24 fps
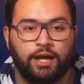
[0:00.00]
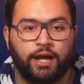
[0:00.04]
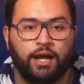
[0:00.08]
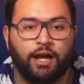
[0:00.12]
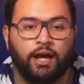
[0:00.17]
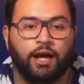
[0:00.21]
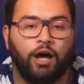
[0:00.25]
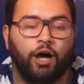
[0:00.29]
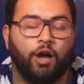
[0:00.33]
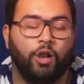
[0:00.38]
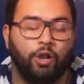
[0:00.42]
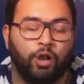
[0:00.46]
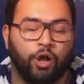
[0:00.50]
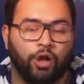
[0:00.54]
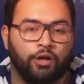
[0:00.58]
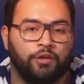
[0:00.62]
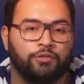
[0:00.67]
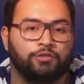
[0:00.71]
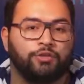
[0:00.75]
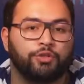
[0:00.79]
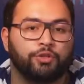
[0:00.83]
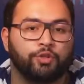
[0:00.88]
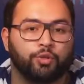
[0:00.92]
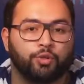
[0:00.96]
A lot
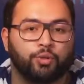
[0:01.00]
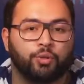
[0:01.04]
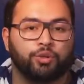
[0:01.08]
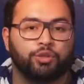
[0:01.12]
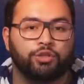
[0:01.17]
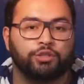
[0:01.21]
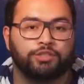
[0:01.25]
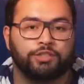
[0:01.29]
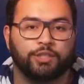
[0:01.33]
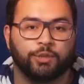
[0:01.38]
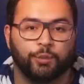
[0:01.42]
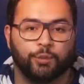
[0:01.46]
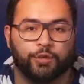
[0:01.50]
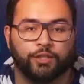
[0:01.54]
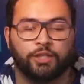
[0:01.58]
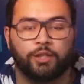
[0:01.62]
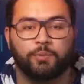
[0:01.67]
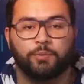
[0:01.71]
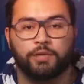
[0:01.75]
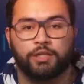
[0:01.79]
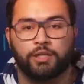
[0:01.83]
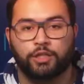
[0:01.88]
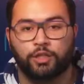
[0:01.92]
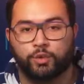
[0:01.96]
of the tools that we're going
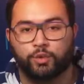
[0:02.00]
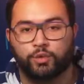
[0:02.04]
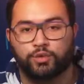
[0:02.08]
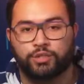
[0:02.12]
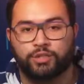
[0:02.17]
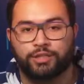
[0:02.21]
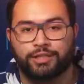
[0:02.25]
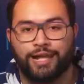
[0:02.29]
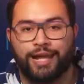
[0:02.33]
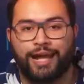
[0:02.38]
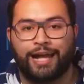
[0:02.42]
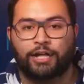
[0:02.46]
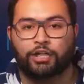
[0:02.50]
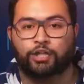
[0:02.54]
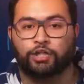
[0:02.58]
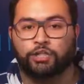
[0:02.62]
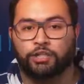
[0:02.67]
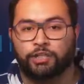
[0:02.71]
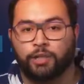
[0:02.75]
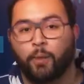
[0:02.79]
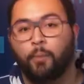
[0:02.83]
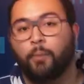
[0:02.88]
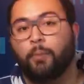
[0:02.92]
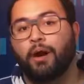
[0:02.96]
to be using to
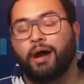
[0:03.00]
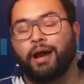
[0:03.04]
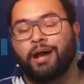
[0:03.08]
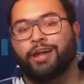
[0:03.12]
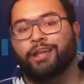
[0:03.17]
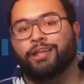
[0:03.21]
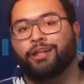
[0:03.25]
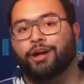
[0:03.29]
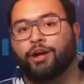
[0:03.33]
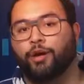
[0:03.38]
actually compile